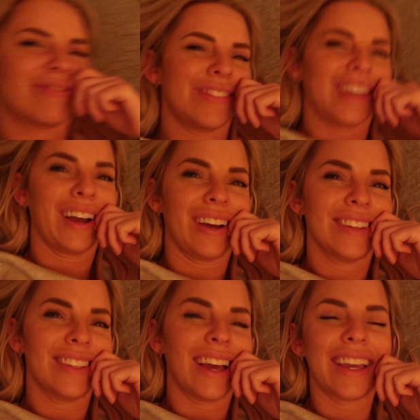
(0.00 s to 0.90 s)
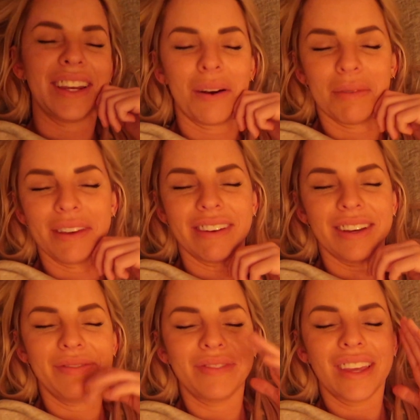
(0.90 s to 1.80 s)
And yeah, I cannot believe
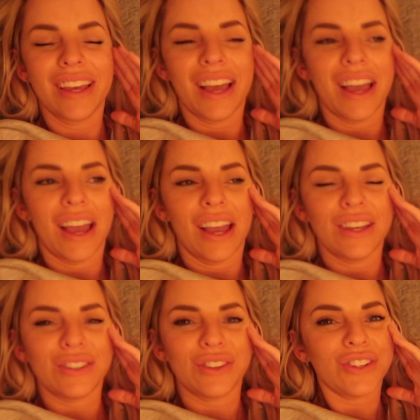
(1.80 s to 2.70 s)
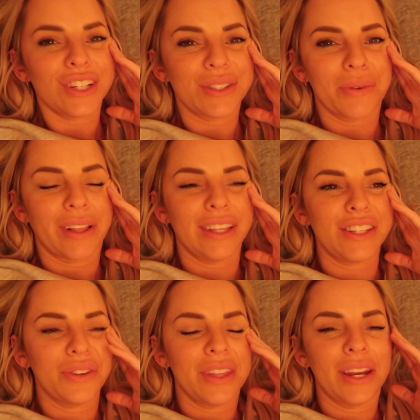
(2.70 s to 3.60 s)
it. So she has a wiggly
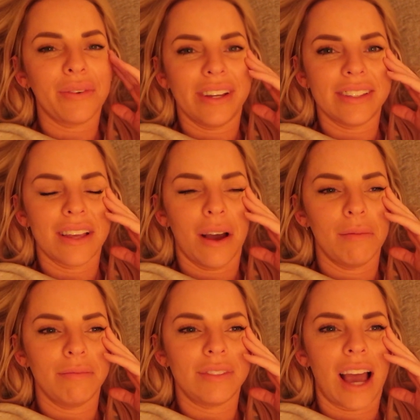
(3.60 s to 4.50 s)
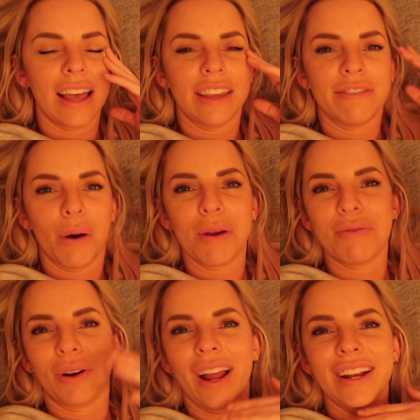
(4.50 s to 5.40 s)
tooth anyways. Um, Ty like fell on my
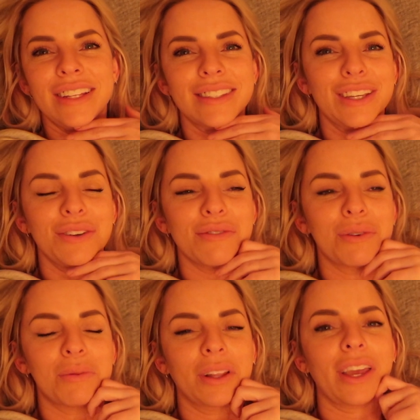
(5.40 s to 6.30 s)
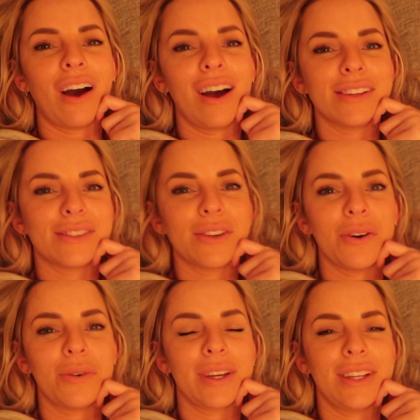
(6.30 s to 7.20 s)
forehead and he's like, you feel really hot.
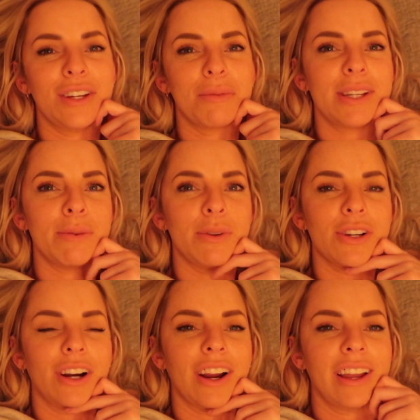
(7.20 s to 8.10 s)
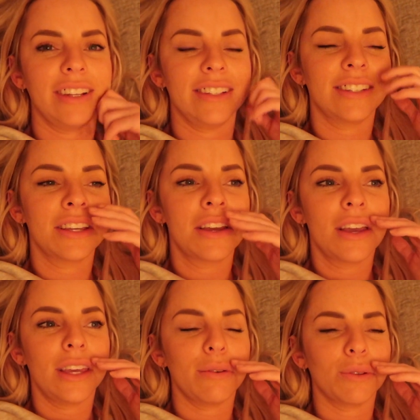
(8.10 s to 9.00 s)
So he took my temperature and
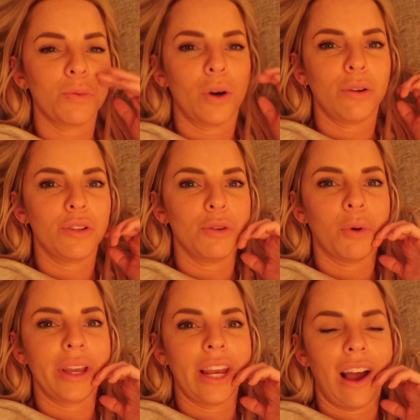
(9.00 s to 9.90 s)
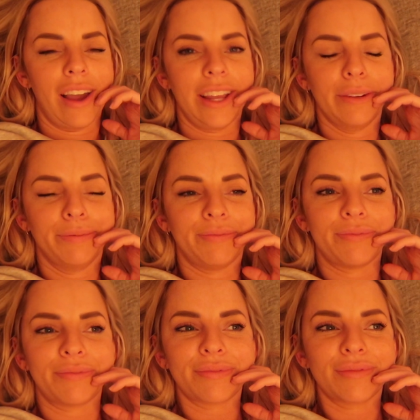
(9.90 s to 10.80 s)
it was 102.9,
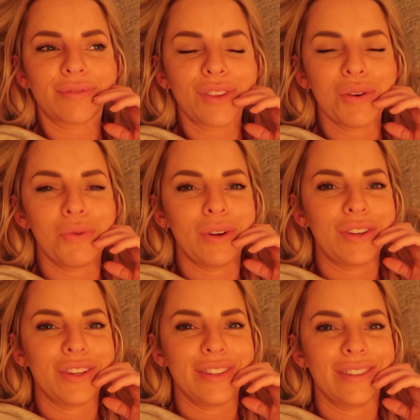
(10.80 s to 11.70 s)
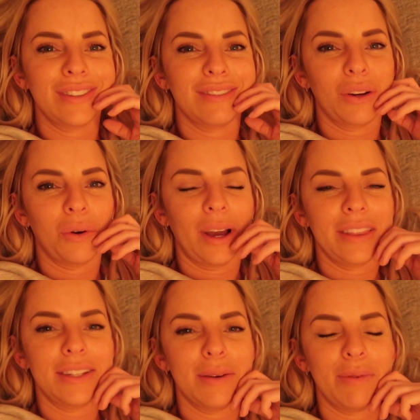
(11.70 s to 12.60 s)
which is
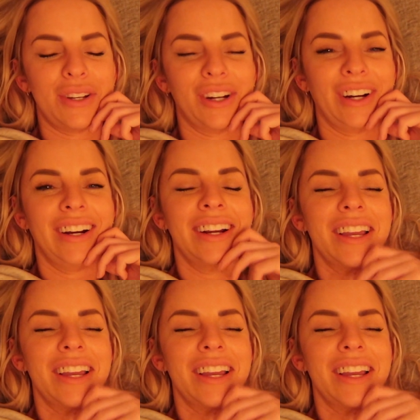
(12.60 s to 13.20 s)
quite the temperature.